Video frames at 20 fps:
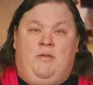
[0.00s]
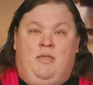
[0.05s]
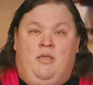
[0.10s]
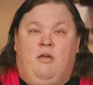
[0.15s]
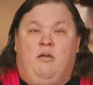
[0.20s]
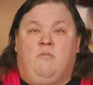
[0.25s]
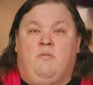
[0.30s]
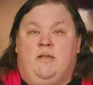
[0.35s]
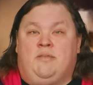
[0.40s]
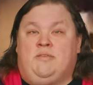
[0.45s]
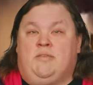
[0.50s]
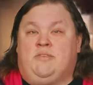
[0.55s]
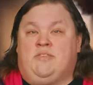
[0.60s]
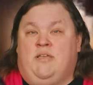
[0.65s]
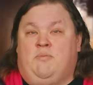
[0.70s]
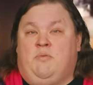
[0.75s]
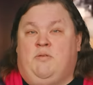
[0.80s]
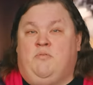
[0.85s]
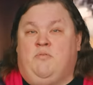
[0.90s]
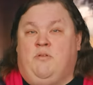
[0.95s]
to go wrestle
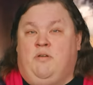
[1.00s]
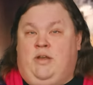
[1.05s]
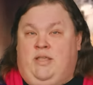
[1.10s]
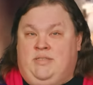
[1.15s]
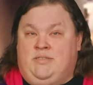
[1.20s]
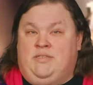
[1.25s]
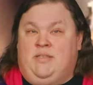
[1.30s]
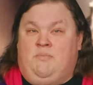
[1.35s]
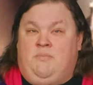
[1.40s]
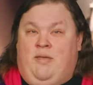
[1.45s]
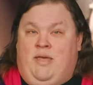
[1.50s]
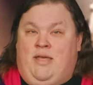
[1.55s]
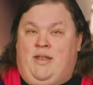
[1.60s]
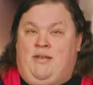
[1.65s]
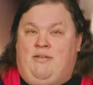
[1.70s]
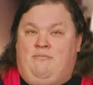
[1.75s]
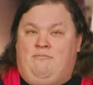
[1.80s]
someone for an Instant Pot.